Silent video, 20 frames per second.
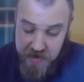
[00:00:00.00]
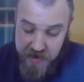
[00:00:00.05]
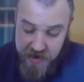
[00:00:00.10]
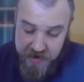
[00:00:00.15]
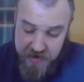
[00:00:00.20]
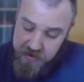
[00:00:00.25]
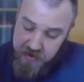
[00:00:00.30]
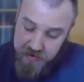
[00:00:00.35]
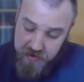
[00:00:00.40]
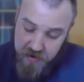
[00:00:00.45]

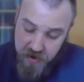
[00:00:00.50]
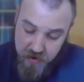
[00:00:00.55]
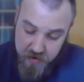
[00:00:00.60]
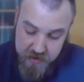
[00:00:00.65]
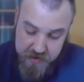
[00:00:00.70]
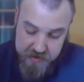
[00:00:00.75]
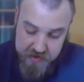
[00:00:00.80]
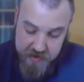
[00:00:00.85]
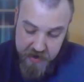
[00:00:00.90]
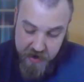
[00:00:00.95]
Eight had
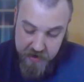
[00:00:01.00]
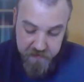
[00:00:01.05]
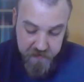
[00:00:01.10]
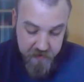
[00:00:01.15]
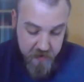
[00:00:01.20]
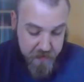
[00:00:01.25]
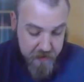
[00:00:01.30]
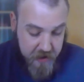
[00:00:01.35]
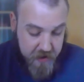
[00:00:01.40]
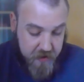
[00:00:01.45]
already died
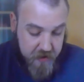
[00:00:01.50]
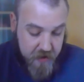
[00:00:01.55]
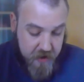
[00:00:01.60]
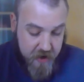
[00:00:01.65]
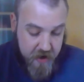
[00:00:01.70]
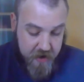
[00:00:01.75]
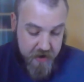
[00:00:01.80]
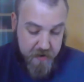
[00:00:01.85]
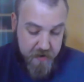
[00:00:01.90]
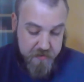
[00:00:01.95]
from it,
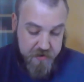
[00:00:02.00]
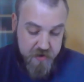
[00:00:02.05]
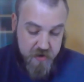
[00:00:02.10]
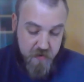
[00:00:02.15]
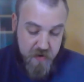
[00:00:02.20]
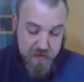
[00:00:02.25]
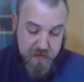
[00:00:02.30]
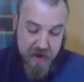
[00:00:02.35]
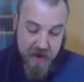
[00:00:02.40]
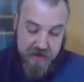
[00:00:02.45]
and I am sure
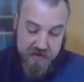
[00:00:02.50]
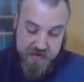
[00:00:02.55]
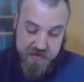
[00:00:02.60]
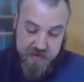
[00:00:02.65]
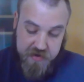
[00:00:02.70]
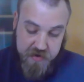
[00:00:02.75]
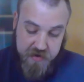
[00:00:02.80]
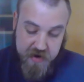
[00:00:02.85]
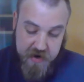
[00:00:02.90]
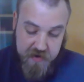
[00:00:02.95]
we passed
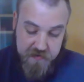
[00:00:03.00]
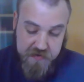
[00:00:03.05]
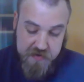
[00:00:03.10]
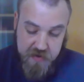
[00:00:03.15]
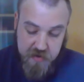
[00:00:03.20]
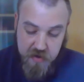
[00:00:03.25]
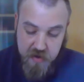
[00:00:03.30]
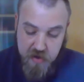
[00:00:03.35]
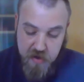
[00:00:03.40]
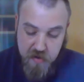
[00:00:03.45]
their graves.
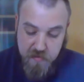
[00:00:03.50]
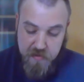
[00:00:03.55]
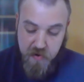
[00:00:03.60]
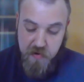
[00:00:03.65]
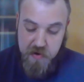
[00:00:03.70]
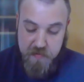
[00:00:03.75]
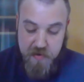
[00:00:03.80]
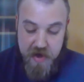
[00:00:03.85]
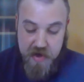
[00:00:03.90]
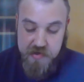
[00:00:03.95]
But
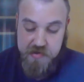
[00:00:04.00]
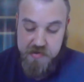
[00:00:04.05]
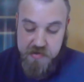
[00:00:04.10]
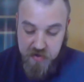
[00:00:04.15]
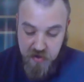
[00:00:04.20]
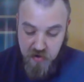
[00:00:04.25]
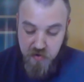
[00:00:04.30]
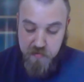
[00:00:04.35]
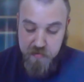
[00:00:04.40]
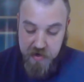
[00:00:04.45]
we passed
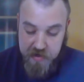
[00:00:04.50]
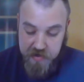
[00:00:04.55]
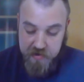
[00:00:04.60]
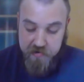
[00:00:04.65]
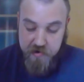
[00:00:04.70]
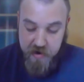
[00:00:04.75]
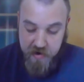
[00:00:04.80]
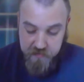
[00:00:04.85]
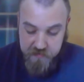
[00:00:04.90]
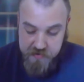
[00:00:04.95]
so many
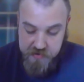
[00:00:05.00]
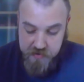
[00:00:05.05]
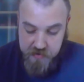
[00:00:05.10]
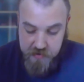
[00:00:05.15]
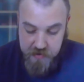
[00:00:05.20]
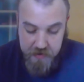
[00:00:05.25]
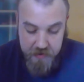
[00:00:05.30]
graves.